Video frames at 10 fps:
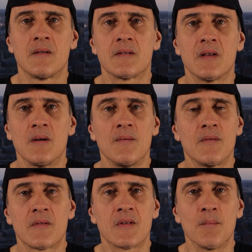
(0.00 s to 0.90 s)
So
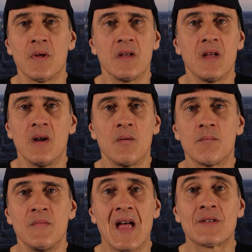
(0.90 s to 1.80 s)
something,
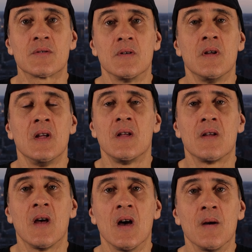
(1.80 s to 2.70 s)
natural,
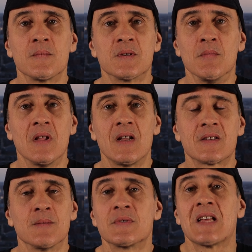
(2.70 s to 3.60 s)
some
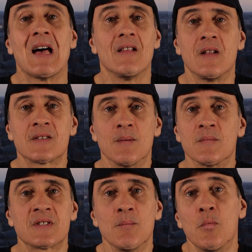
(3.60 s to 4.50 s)
lettuce, some salad, something
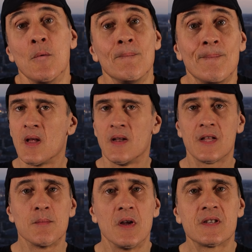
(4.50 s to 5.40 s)
simple.
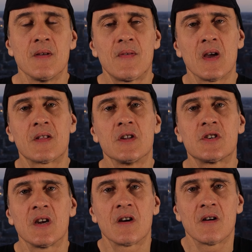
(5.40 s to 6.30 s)
Not to mention the fact that
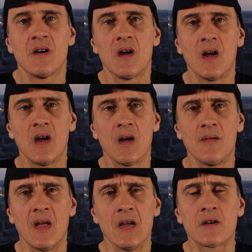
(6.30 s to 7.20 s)
sugar
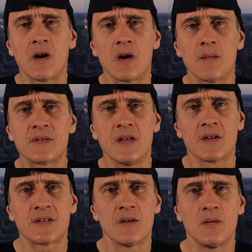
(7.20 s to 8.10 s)
and carbs, they
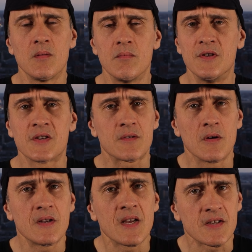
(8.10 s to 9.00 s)
also
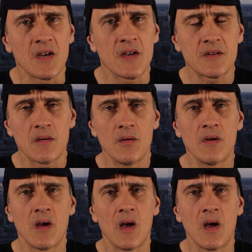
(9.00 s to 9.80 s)
destroy testosterone.